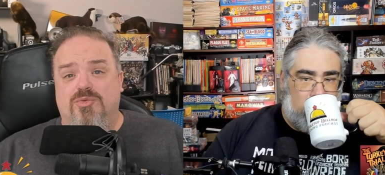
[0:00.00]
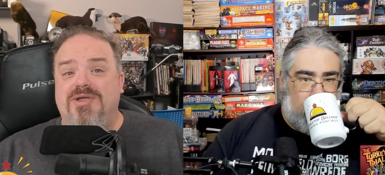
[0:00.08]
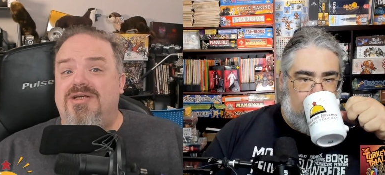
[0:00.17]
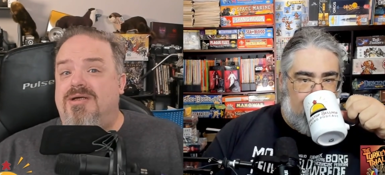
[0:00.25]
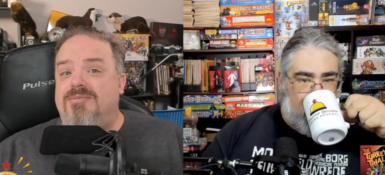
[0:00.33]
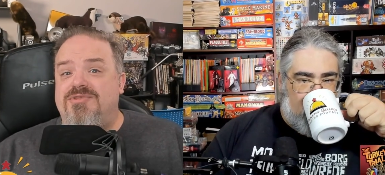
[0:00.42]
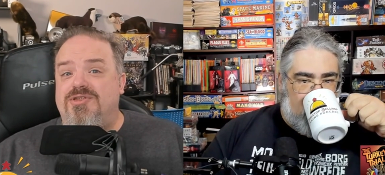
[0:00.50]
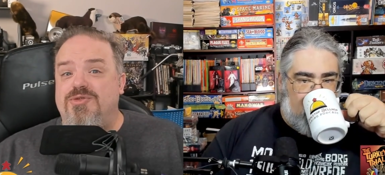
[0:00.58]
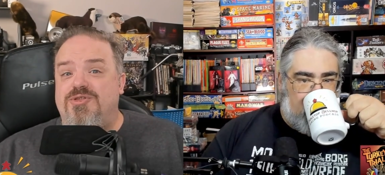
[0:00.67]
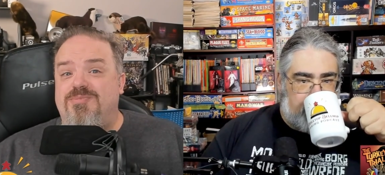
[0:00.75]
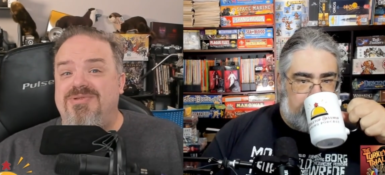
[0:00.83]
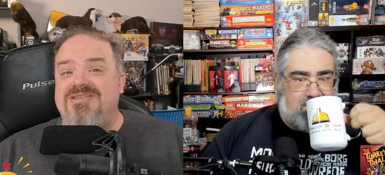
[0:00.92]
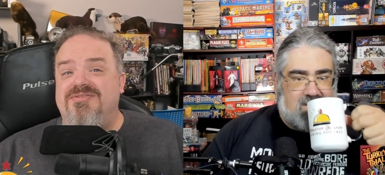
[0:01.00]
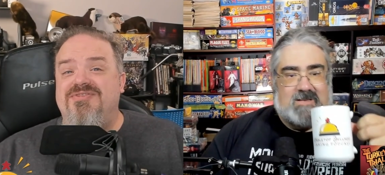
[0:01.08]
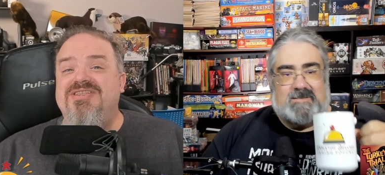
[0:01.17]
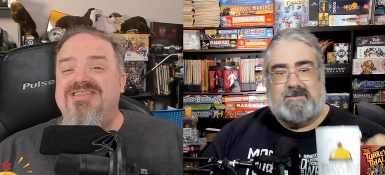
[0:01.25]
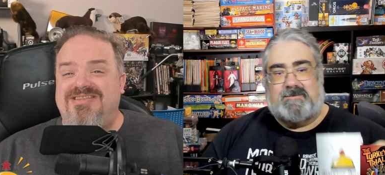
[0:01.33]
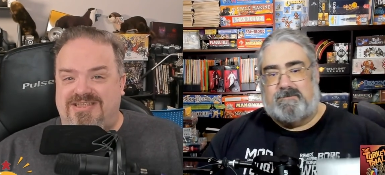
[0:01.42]
Speaker 1: when it comes to
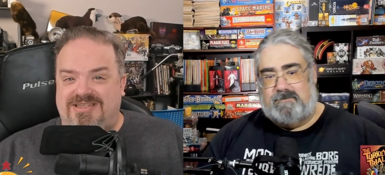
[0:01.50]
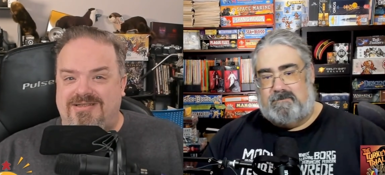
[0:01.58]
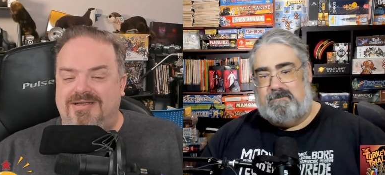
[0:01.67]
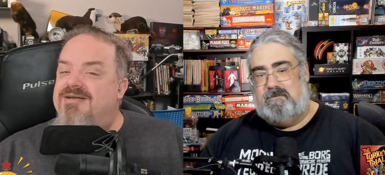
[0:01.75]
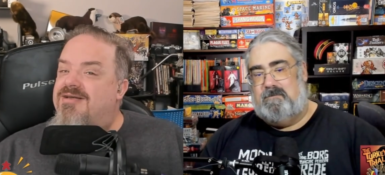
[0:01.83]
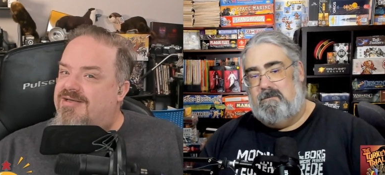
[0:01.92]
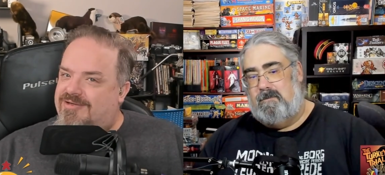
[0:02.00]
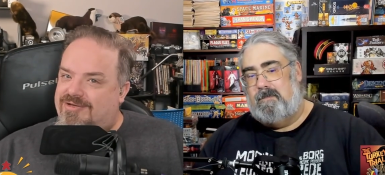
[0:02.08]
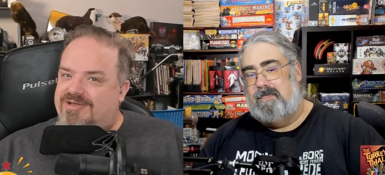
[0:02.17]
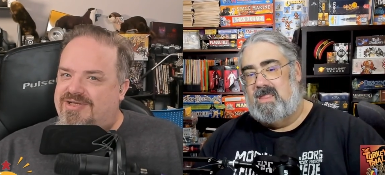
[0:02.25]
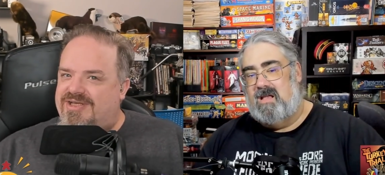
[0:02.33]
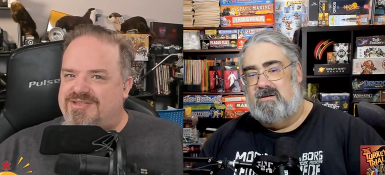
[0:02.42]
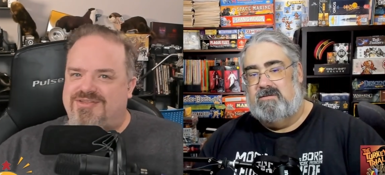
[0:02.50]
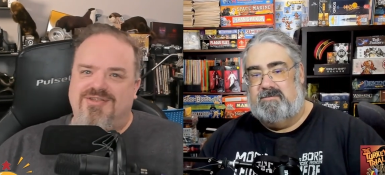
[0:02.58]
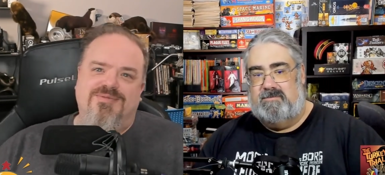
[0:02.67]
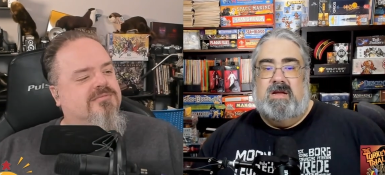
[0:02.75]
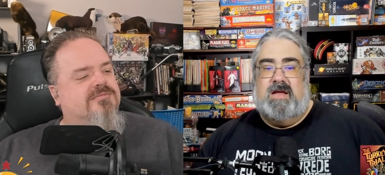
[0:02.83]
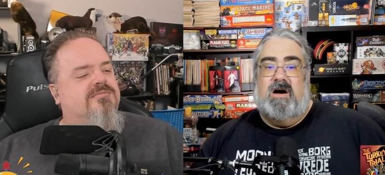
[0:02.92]
specificity in holidays.
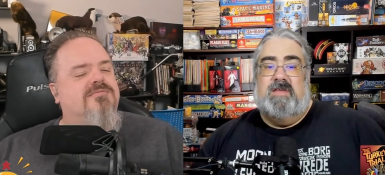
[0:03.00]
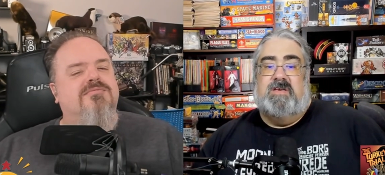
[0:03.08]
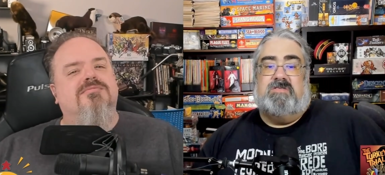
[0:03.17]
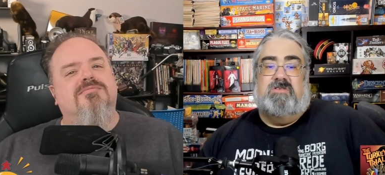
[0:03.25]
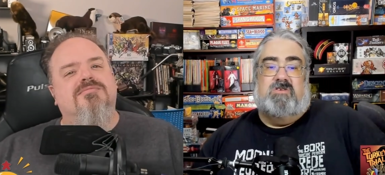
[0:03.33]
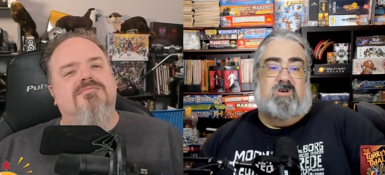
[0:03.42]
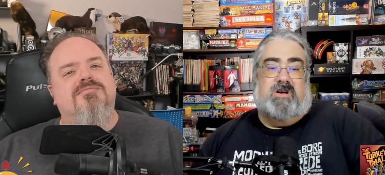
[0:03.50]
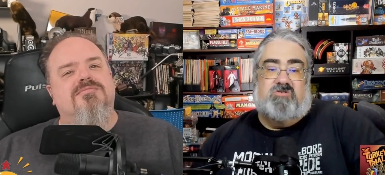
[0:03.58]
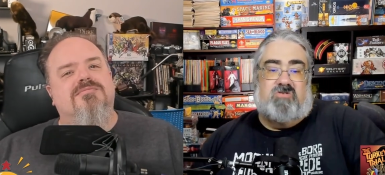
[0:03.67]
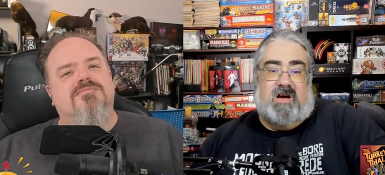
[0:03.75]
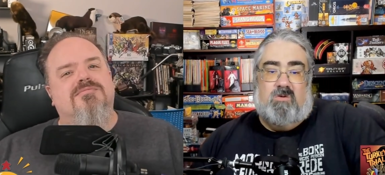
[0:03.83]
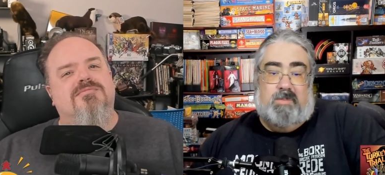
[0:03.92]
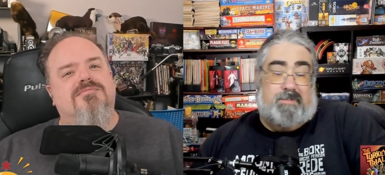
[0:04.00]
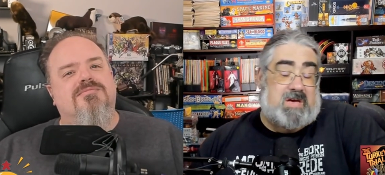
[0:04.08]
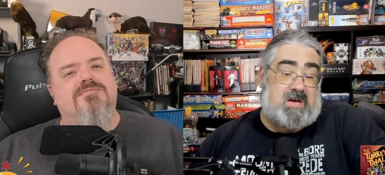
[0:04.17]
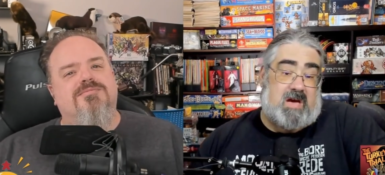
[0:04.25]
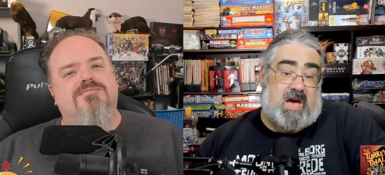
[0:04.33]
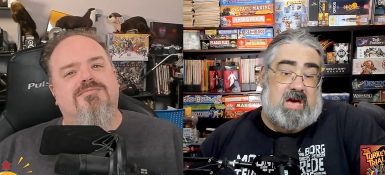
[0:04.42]
Now, I think the turkey trial would
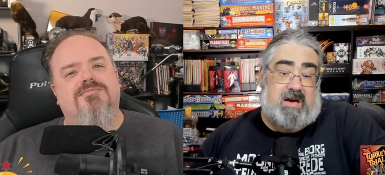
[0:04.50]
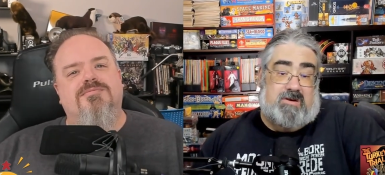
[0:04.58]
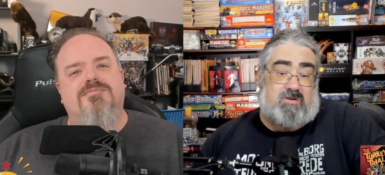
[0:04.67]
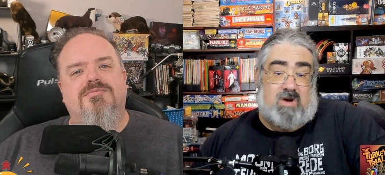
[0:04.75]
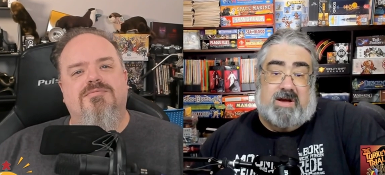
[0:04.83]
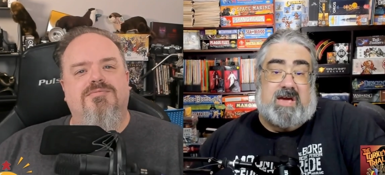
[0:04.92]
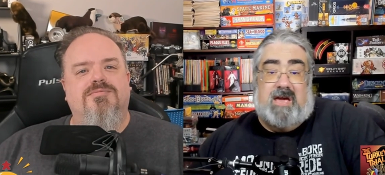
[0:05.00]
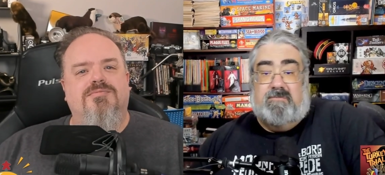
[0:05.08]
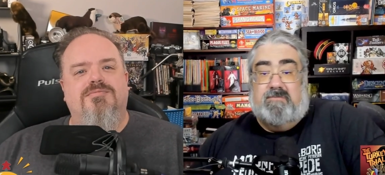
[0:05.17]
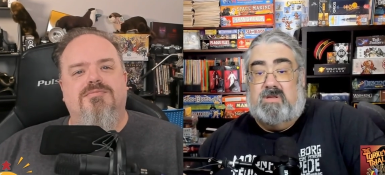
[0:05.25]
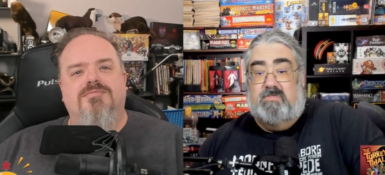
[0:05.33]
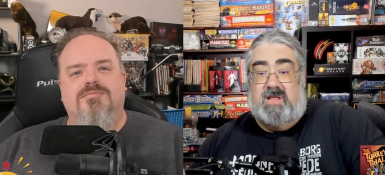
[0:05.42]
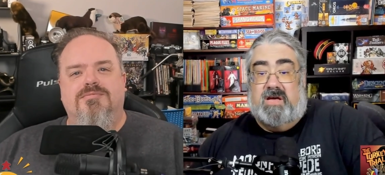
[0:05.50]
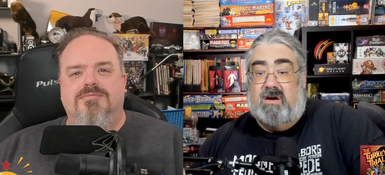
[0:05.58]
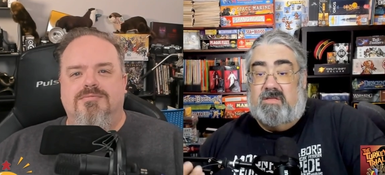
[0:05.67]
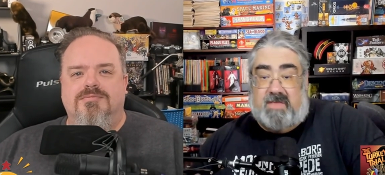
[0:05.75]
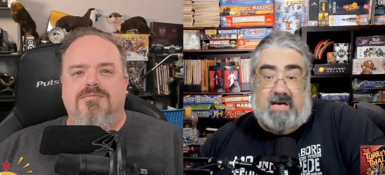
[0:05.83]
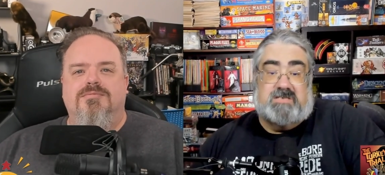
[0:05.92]
be a great game to play
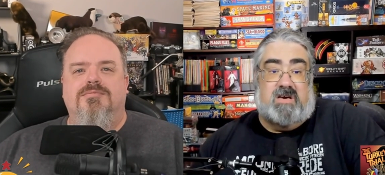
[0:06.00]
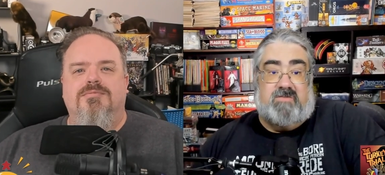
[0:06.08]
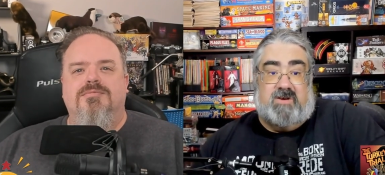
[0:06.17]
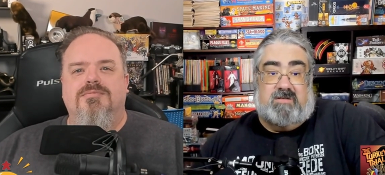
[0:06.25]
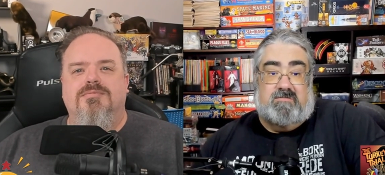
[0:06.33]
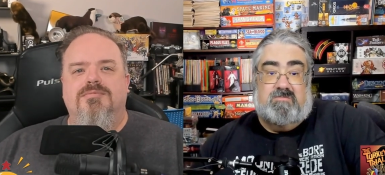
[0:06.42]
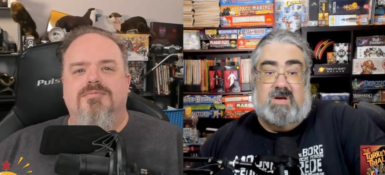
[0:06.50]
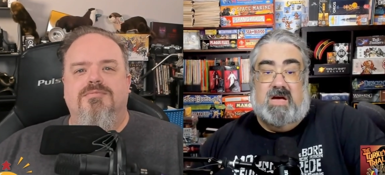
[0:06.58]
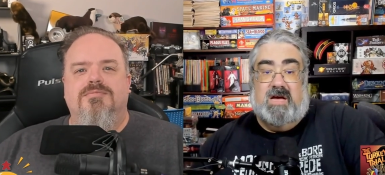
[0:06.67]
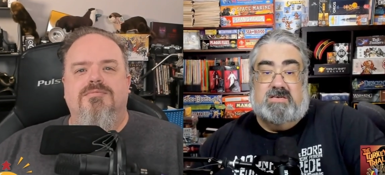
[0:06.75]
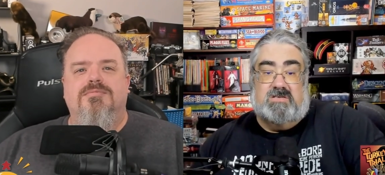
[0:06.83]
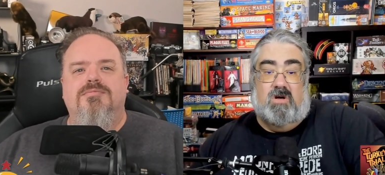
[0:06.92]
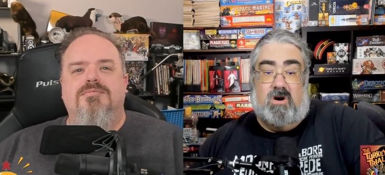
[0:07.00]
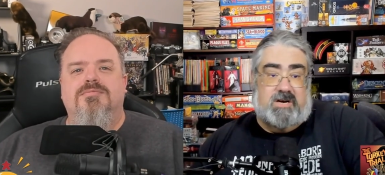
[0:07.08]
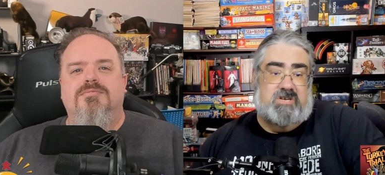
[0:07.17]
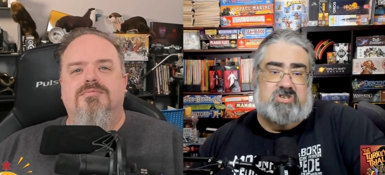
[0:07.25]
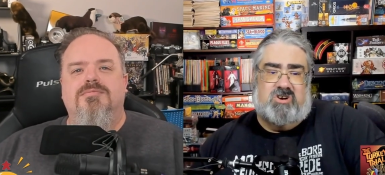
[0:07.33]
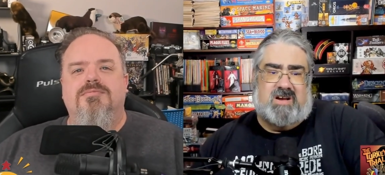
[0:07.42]
on Thanksgiving, as long
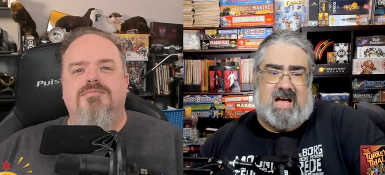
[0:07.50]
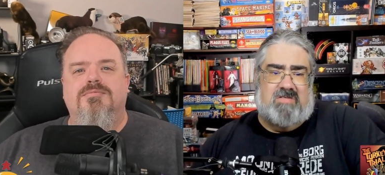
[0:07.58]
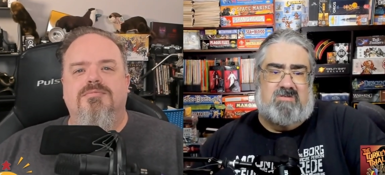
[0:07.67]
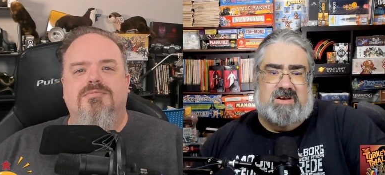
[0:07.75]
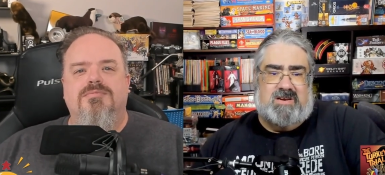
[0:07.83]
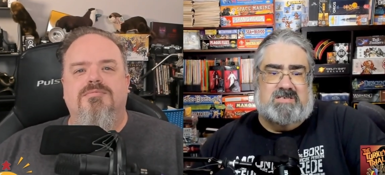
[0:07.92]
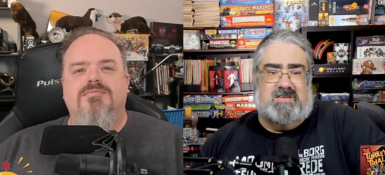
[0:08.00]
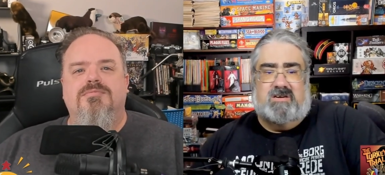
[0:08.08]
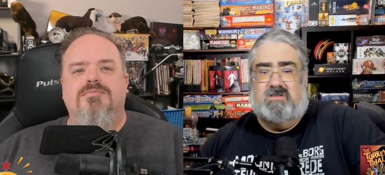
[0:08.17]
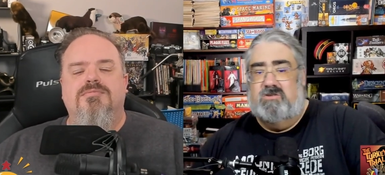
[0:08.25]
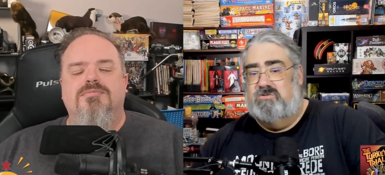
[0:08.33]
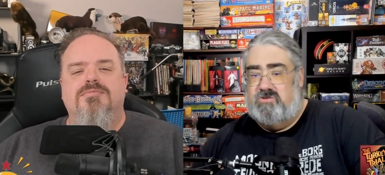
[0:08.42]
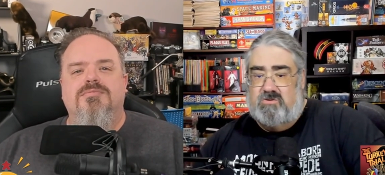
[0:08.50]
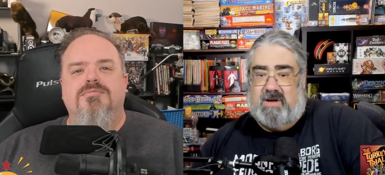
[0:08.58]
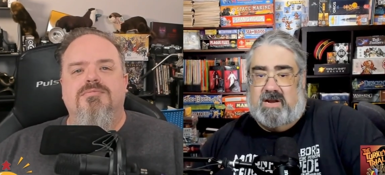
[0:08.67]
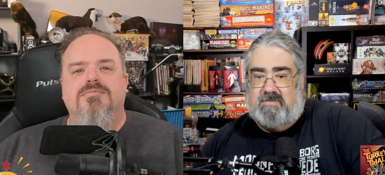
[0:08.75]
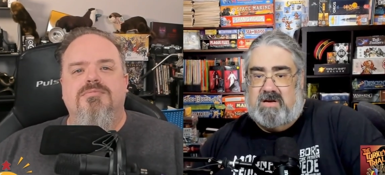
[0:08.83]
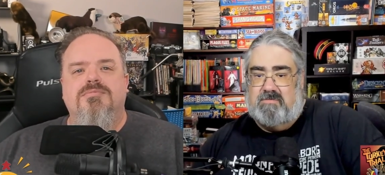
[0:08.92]
as your gathering doesn't include too
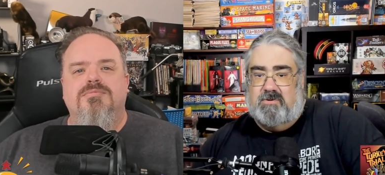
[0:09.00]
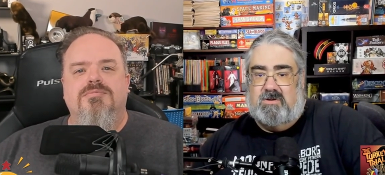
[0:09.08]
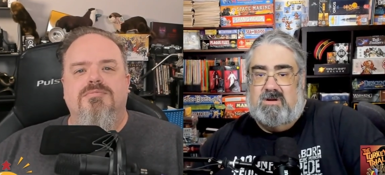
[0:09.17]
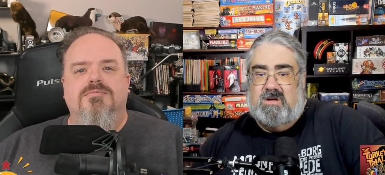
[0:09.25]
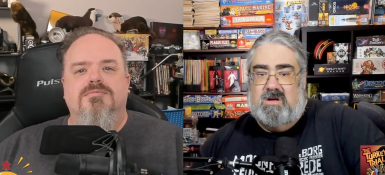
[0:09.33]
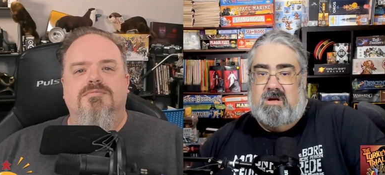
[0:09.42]
many people.